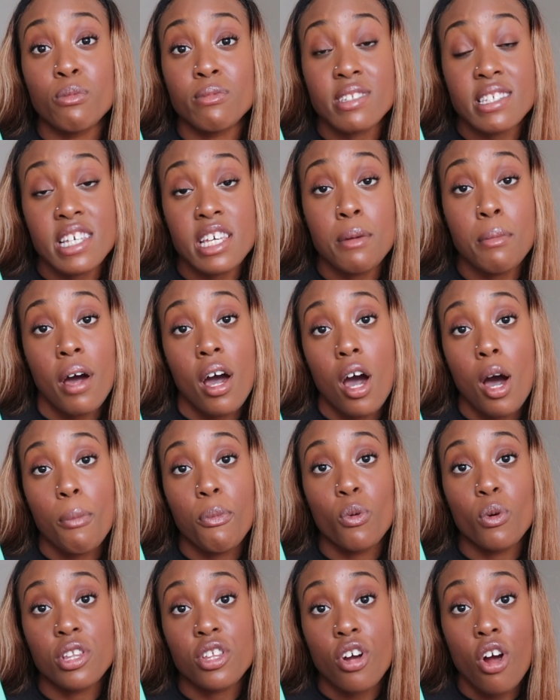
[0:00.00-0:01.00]
team
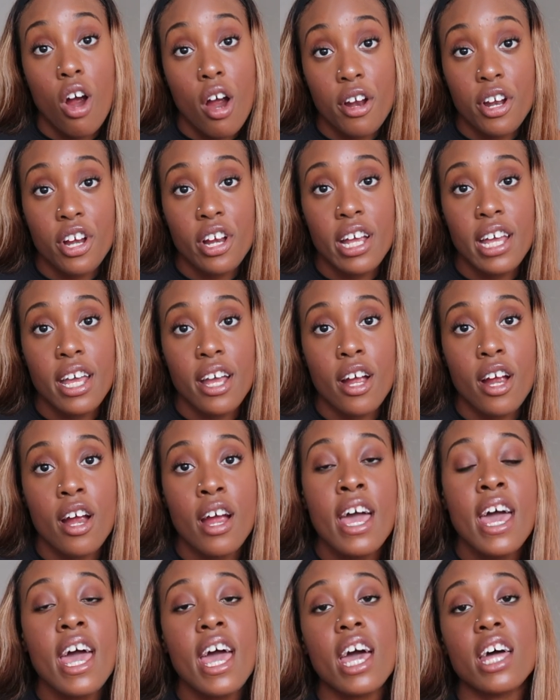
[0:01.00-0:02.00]
up with Carter here,
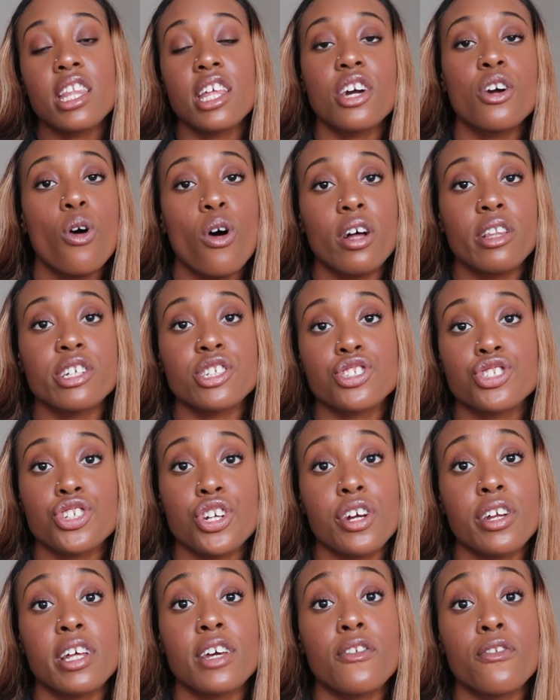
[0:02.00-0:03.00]
and they go on this
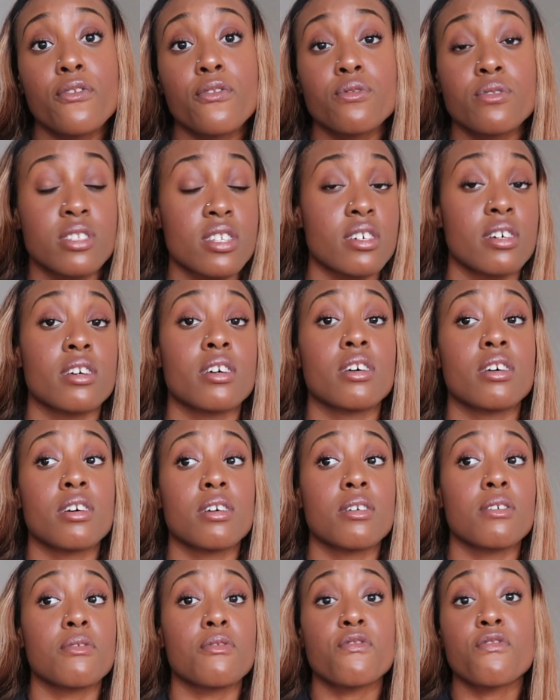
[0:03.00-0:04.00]
journey
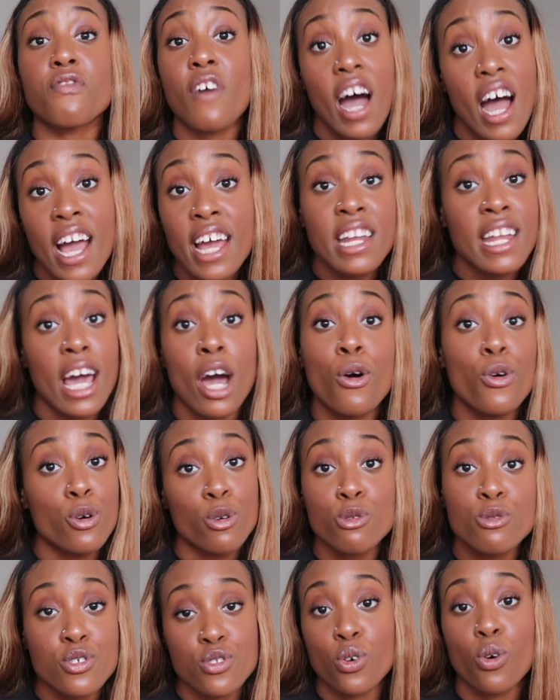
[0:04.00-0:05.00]
to find out
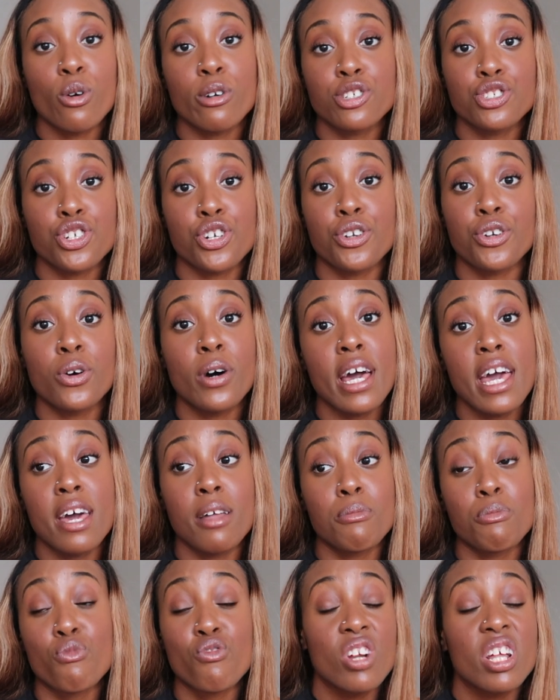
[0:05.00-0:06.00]
who stole her journal
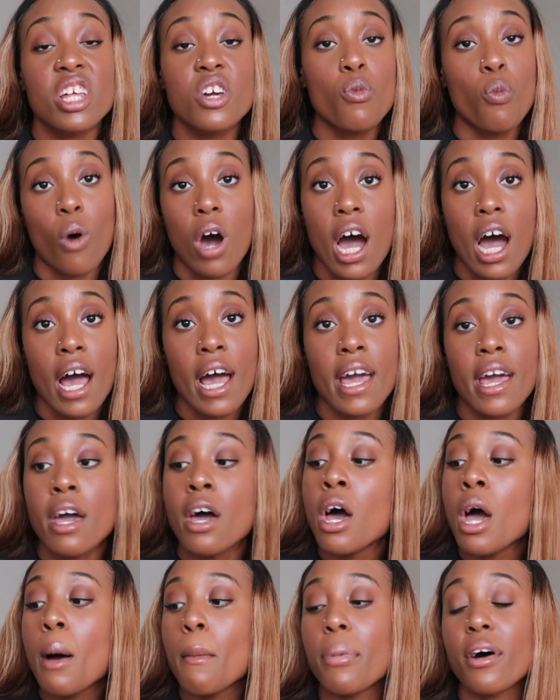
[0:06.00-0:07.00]
and really why,
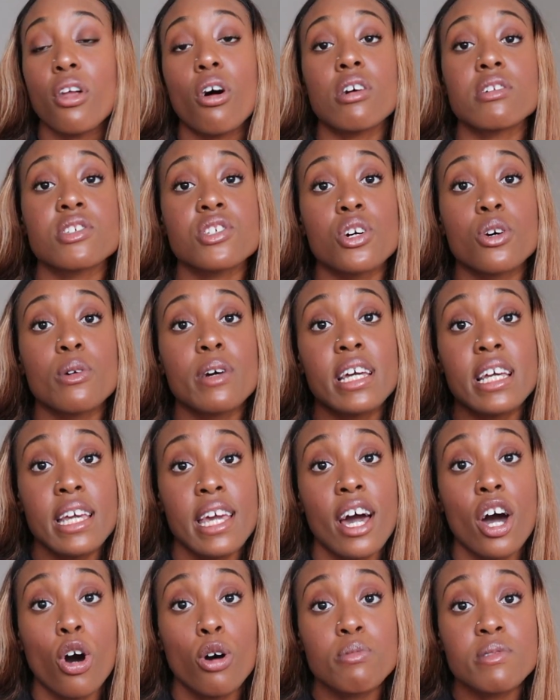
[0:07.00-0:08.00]
but also he
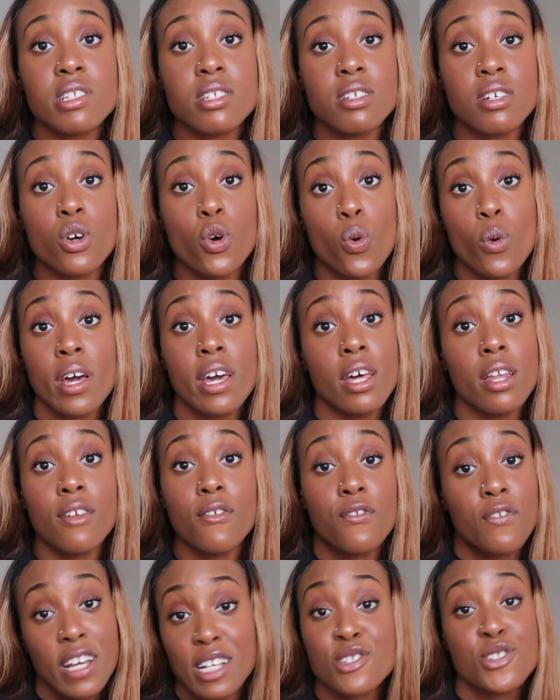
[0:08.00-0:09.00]
helps
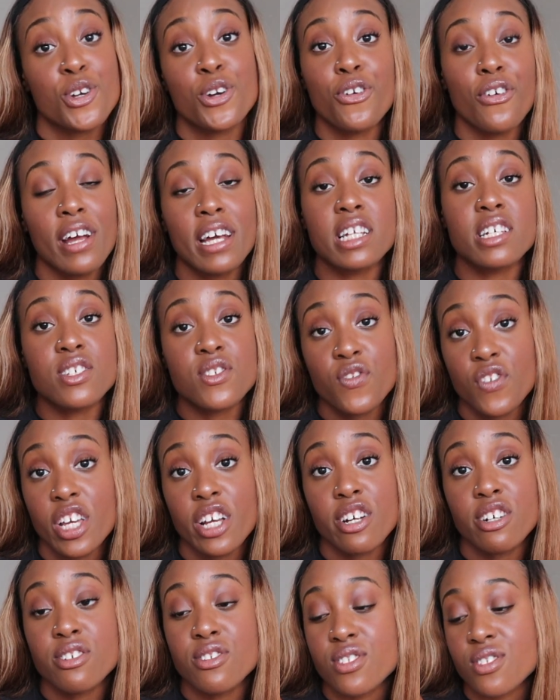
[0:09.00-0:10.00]
Quinn face her greatest
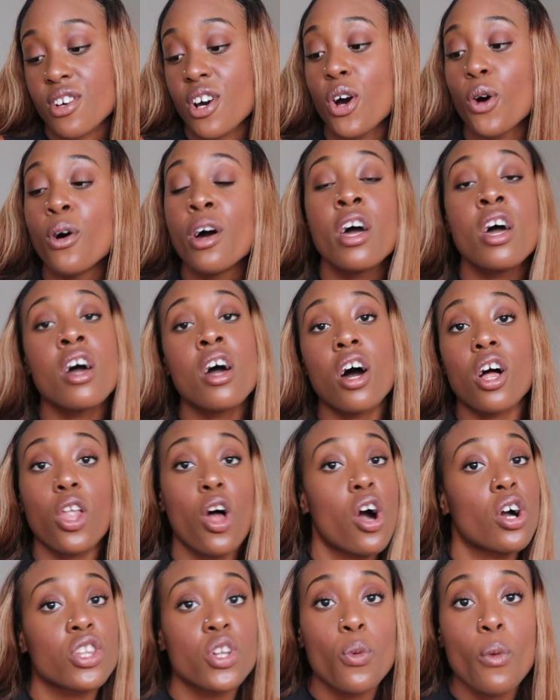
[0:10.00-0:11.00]
fears. So
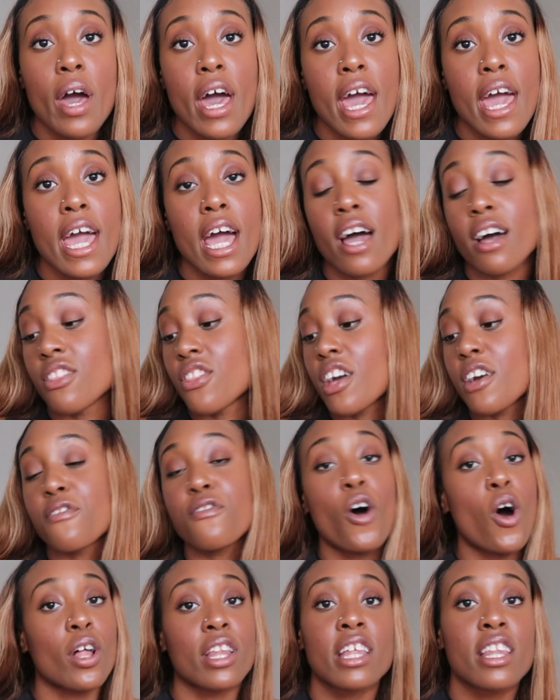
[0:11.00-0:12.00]
along the way, they
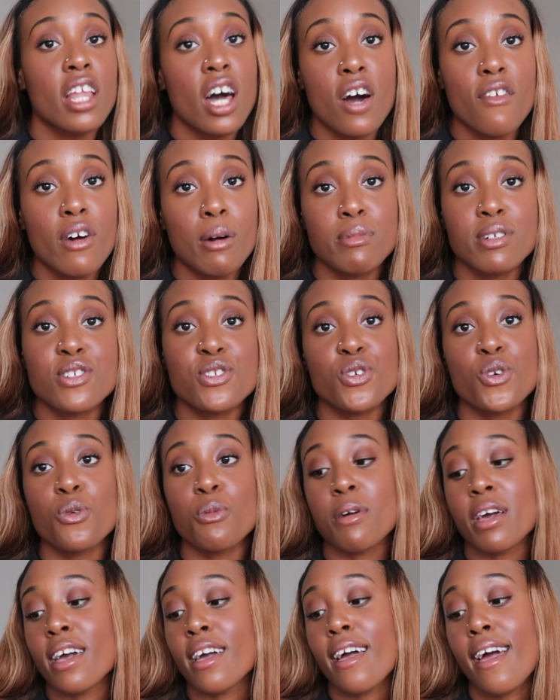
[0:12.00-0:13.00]
fall in love, I'm
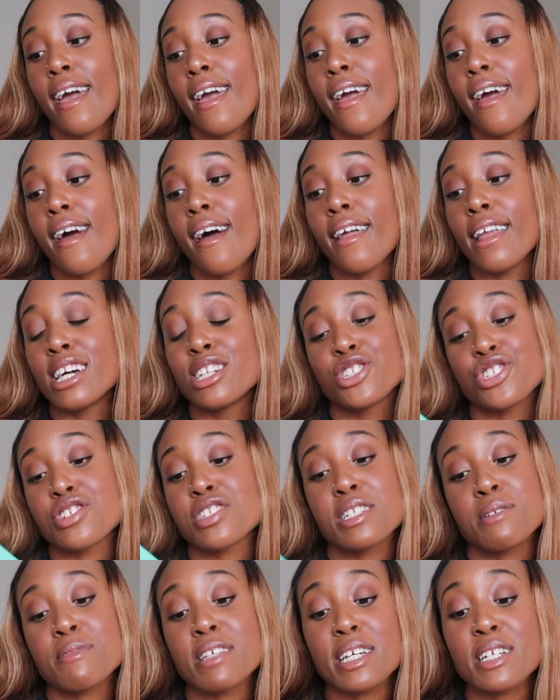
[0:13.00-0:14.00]
assuming, and it
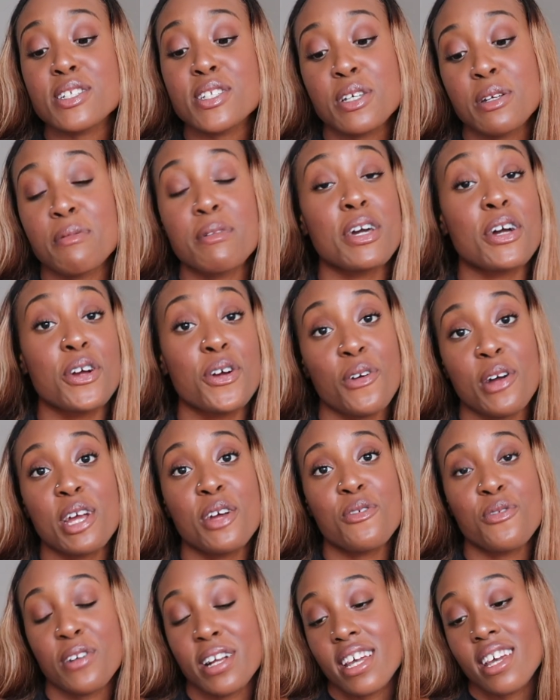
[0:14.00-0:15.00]
just seems like it's gonna be a
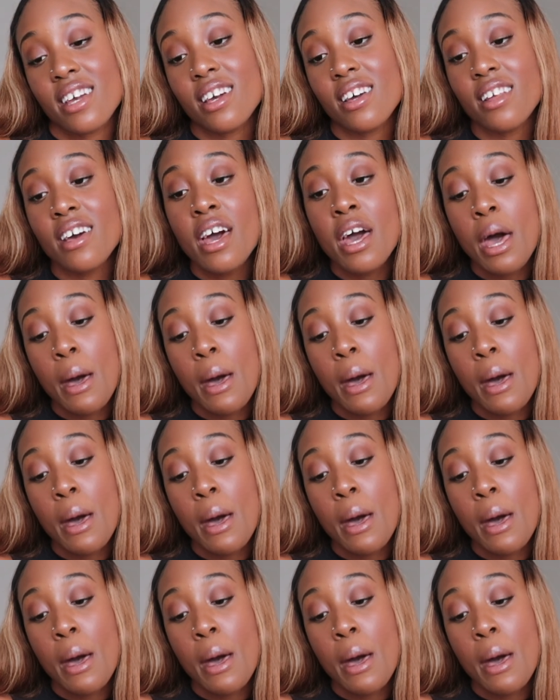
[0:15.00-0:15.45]
great read.